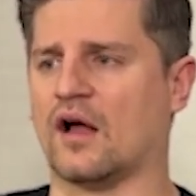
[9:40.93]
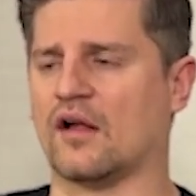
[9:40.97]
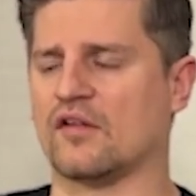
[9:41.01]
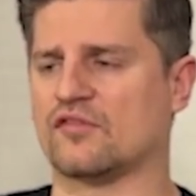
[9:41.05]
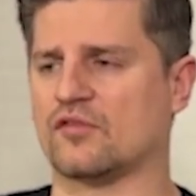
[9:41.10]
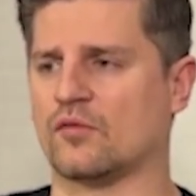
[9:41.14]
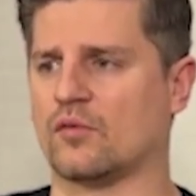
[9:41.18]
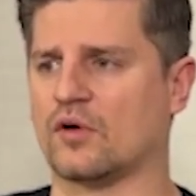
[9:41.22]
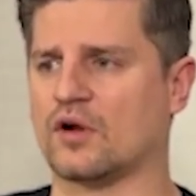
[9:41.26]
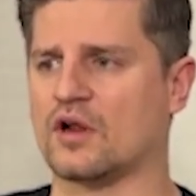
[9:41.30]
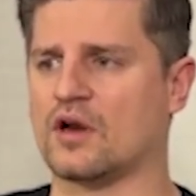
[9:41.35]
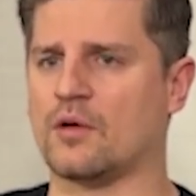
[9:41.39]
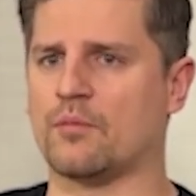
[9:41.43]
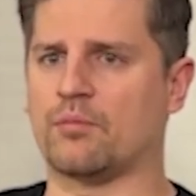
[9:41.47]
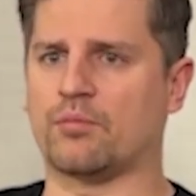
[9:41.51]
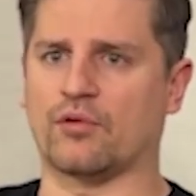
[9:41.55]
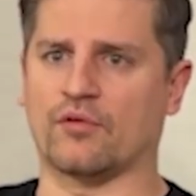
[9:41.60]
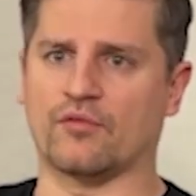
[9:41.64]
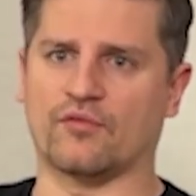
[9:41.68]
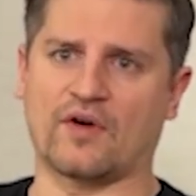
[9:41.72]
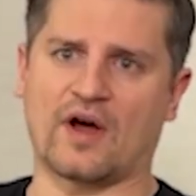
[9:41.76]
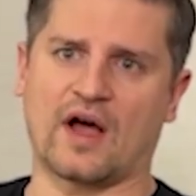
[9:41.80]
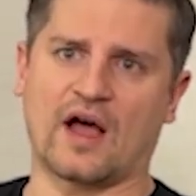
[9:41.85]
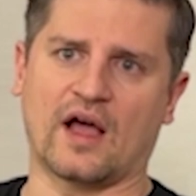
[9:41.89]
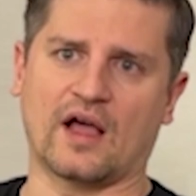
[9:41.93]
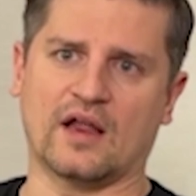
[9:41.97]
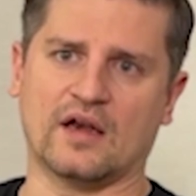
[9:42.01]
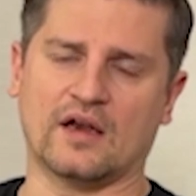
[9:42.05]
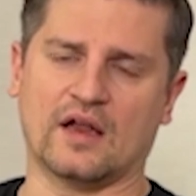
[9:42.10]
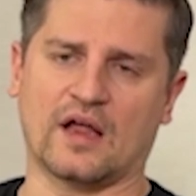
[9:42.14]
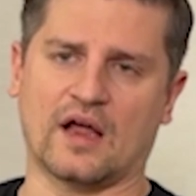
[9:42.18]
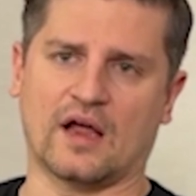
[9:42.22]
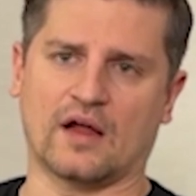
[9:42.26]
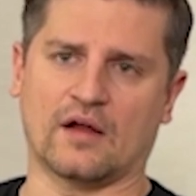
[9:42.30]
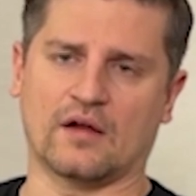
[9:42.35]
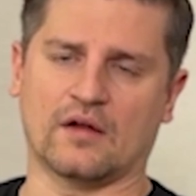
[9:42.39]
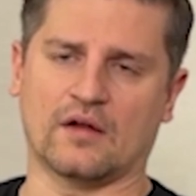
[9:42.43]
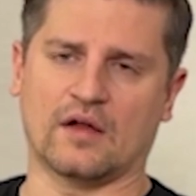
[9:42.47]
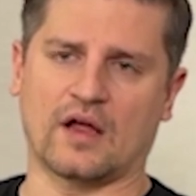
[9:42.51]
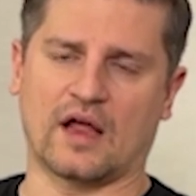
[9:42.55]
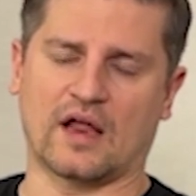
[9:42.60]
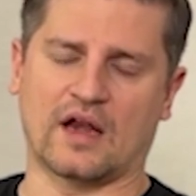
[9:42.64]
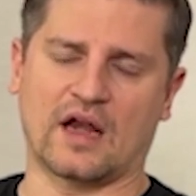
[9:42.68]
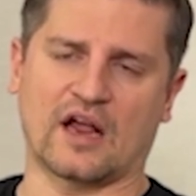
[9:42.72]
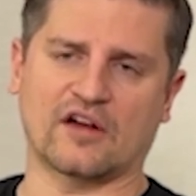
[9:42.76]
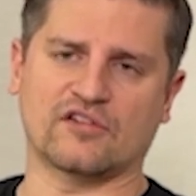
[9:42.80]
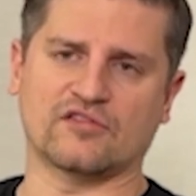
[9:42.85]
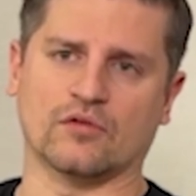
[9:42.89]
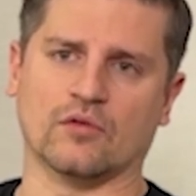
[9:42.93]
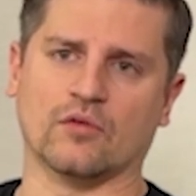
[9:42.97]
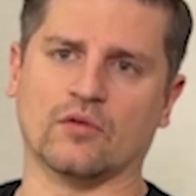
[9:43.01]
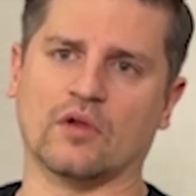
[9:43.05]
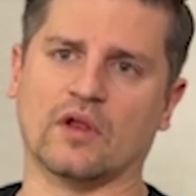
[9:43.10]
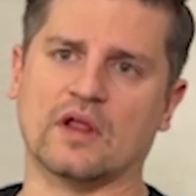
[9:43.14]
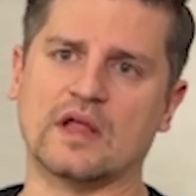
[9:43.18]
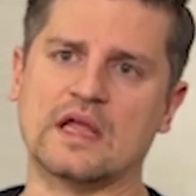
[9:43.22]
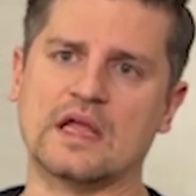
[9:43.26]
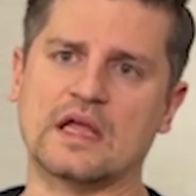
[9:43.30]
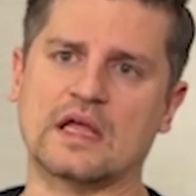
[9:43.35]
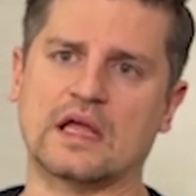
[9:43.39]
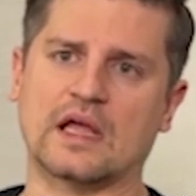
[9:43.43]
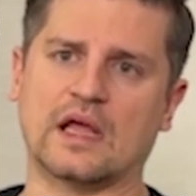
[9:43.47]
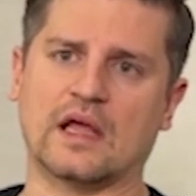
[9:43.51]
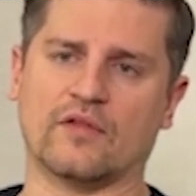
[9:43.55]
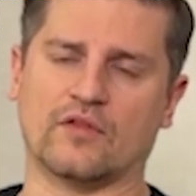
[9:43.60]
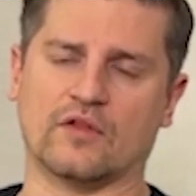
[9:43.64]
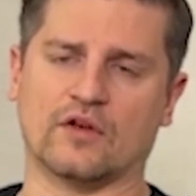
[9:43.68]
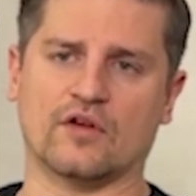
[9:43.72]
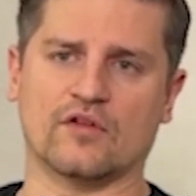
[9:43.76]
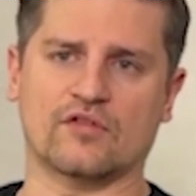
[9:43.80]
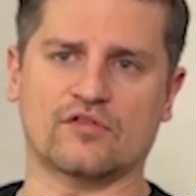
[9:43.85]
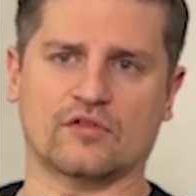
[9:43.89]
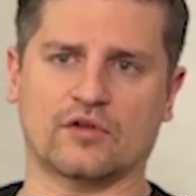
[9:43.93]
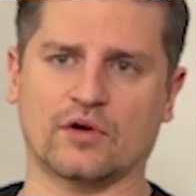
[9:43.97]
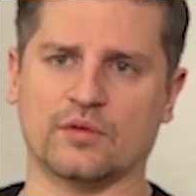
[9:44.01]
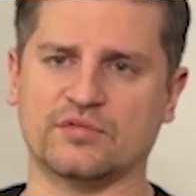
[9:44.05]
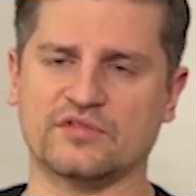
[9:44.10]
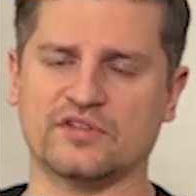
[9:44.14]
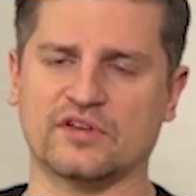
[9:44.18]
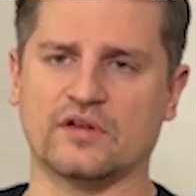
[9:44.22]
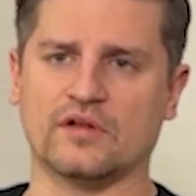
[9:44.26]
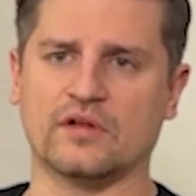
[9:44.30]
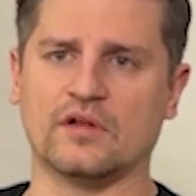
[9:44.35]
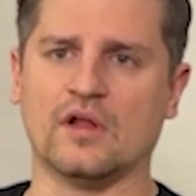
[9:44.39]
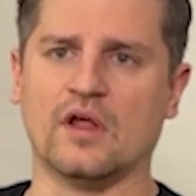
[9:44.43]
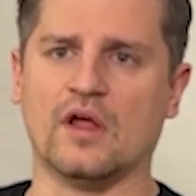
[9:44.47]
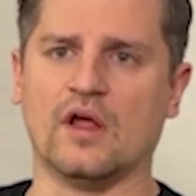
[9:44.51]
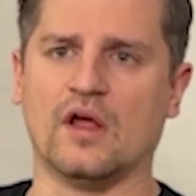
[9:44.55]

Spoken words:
So we're going to provide an actual link in the description